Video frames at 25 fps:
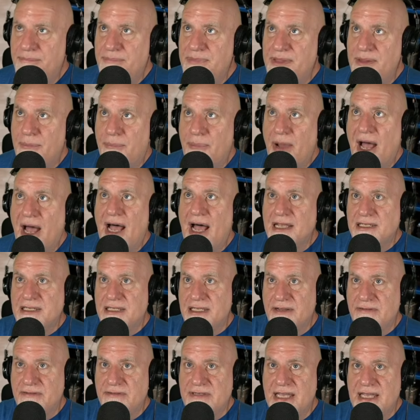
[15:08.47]

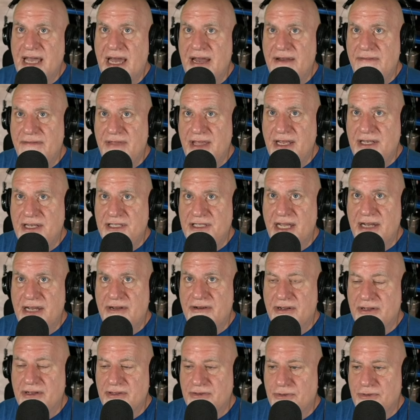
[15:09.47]
positive side of the
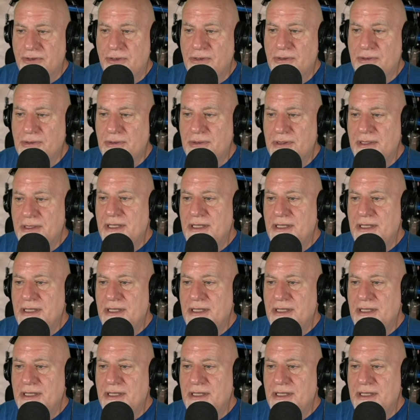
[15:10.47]
injector control